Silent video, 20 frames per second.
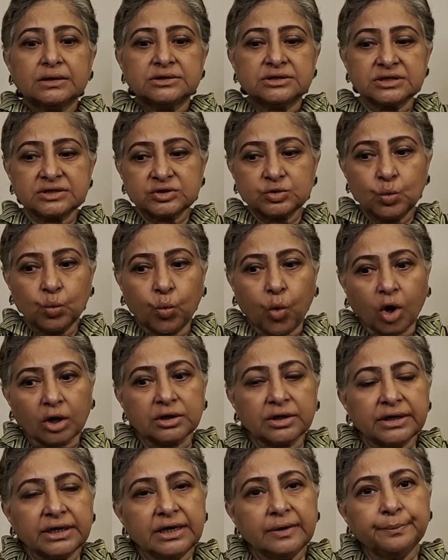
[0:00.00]
just
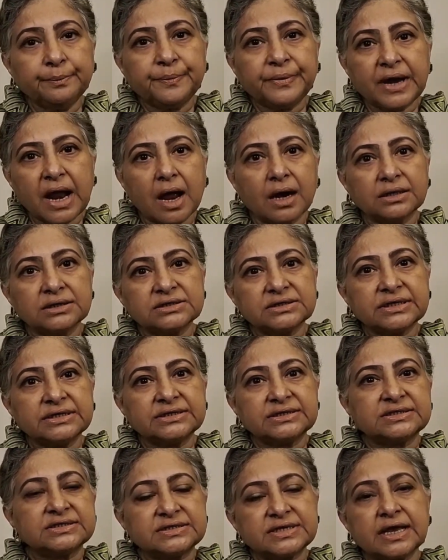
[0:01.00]
watering plants
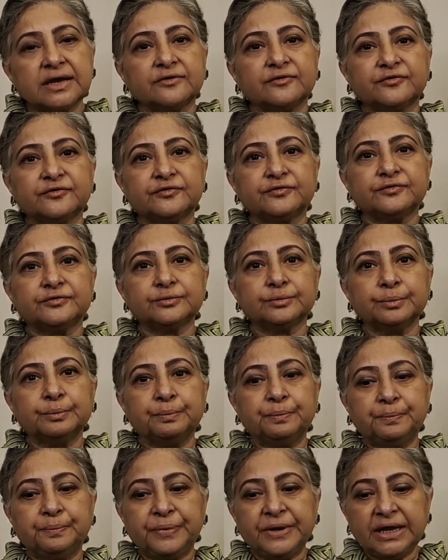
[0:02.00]
itself,
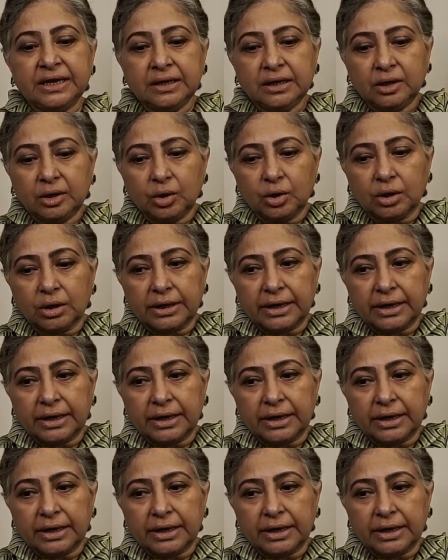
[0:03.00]
being